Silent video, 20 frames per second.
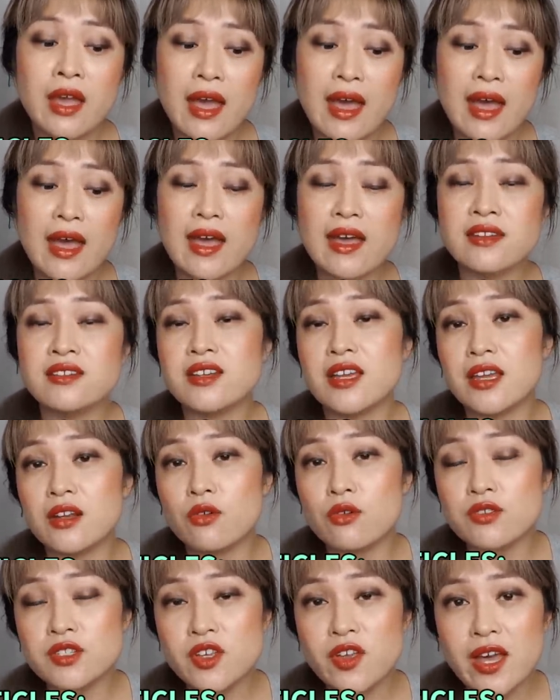And it
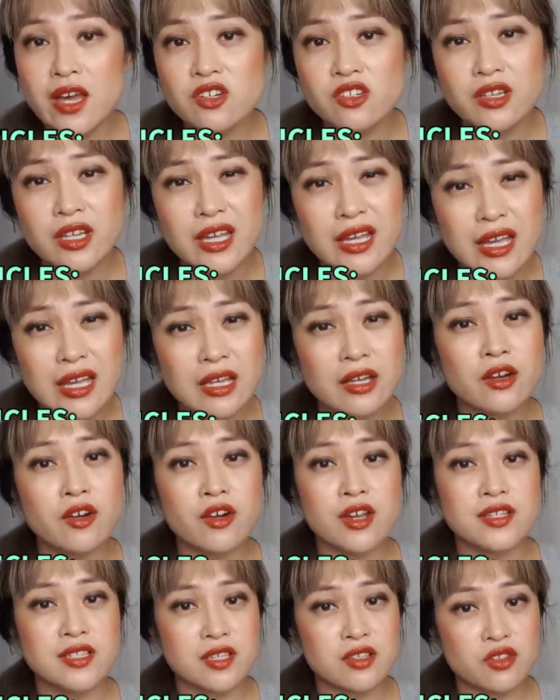also actually
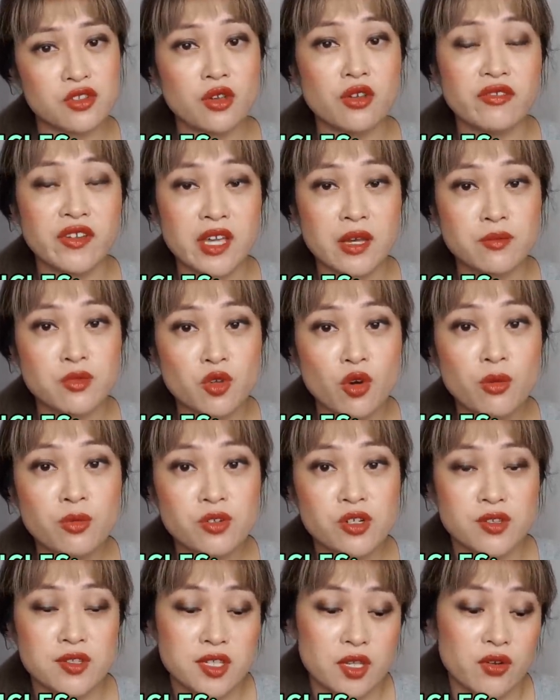increases UV
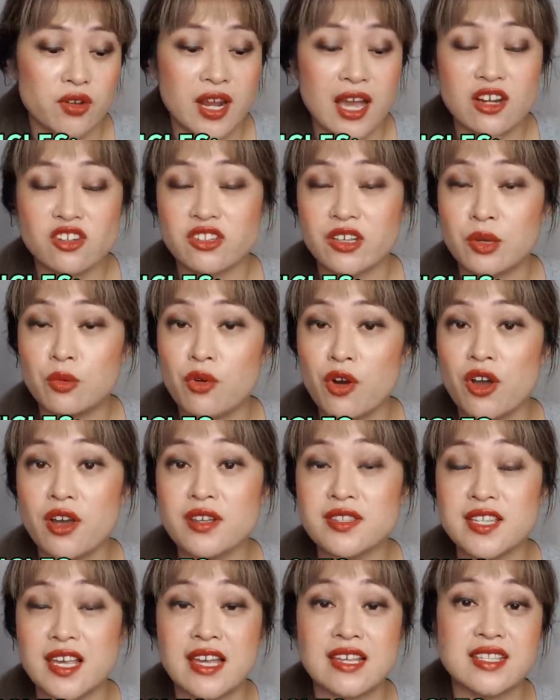absorption, so it actually
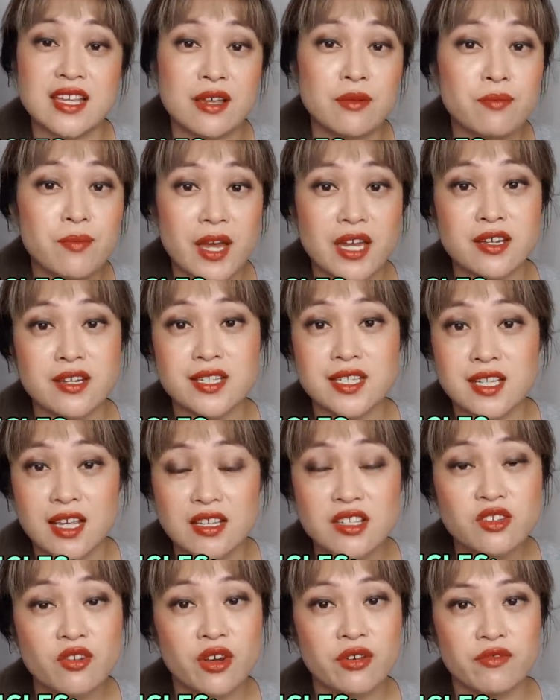works as a better
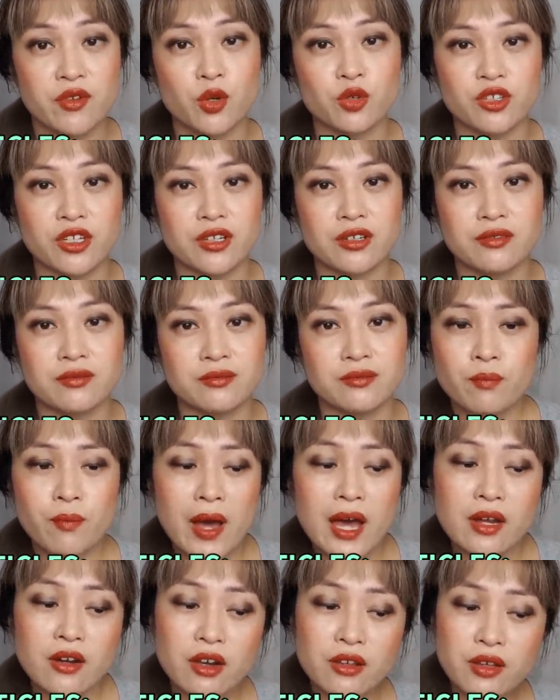sunscreen filter.
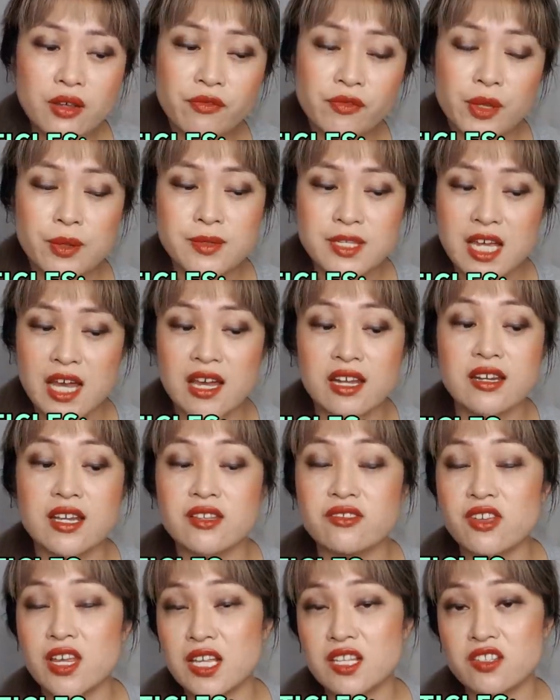But on the flip side,
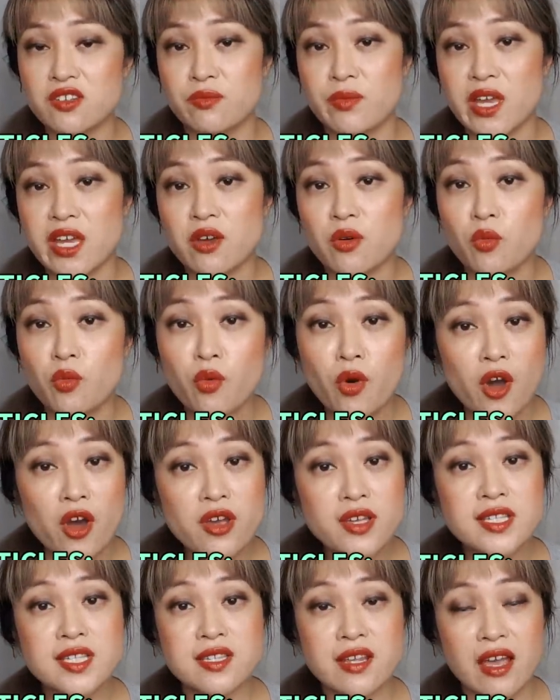it tends to make it
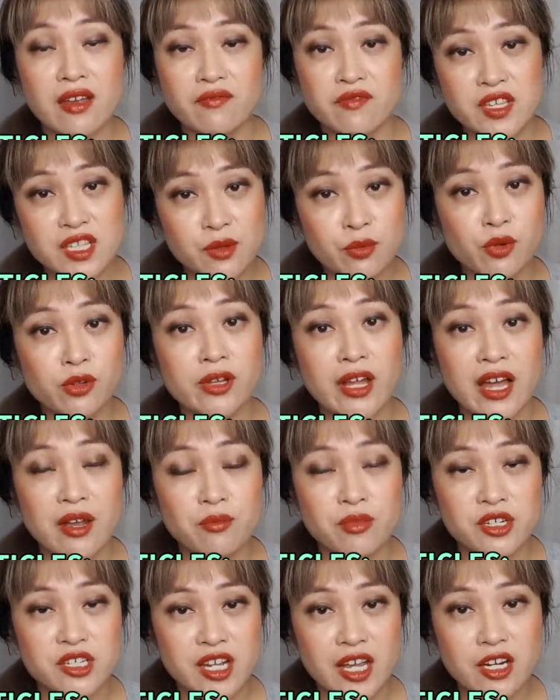worse at visible light
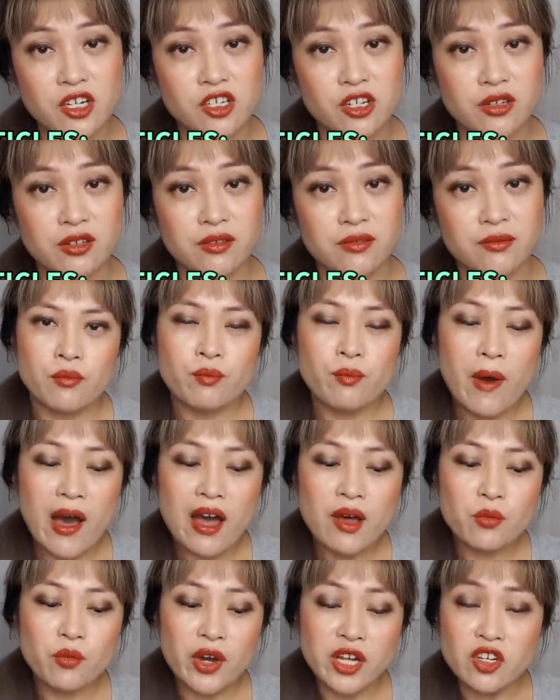protection.
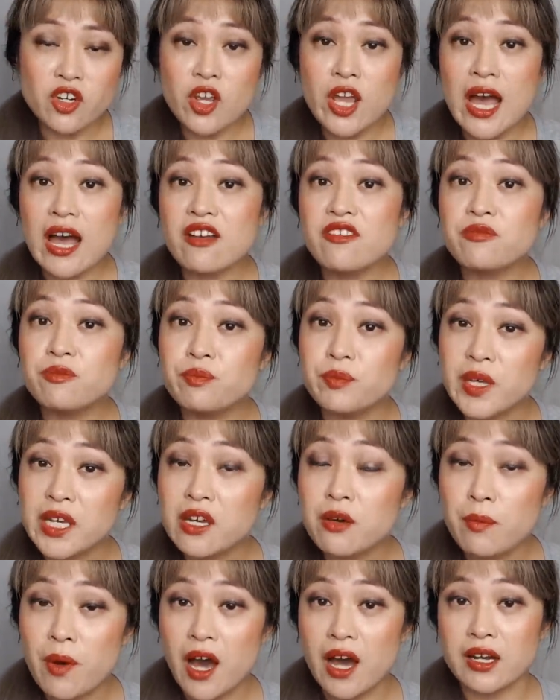But when you have
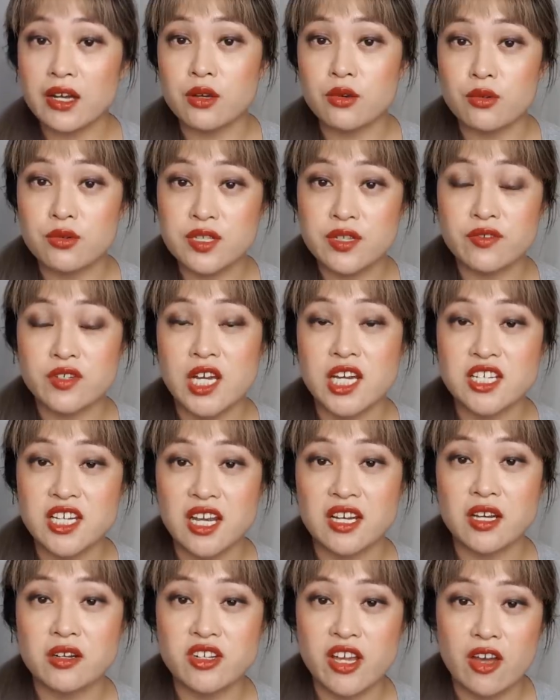bigger particles of
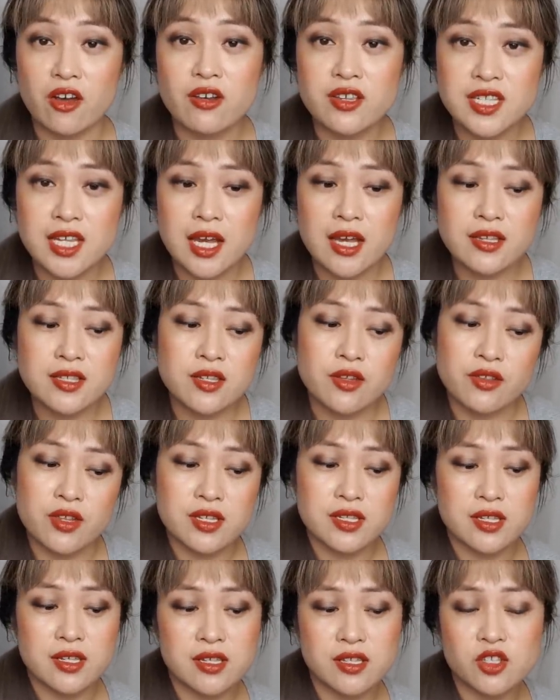titanium dioxide, so
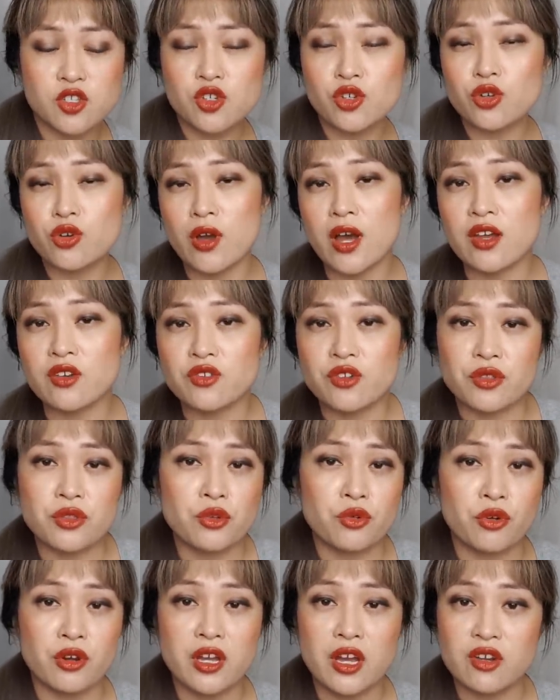this is 200,
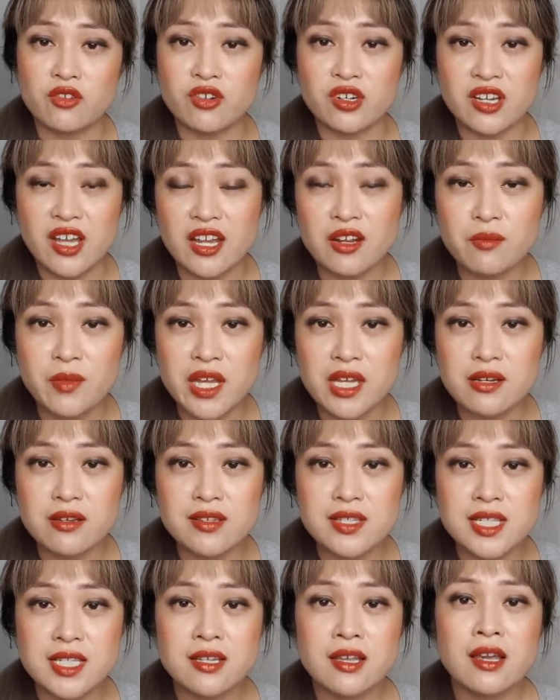300
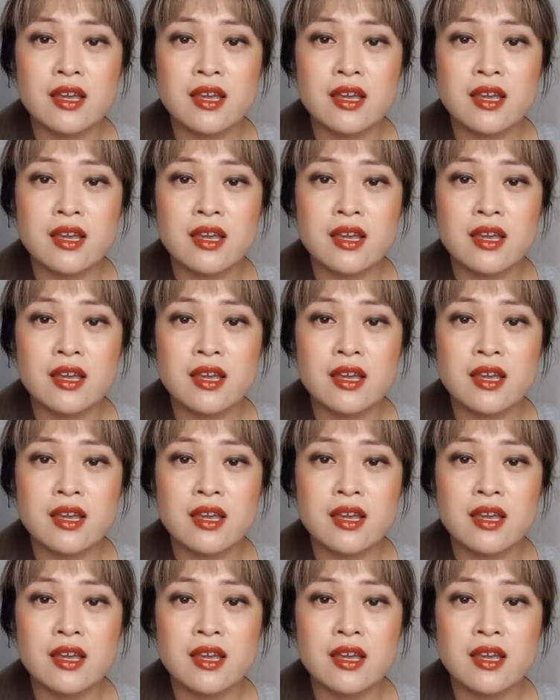nanometers,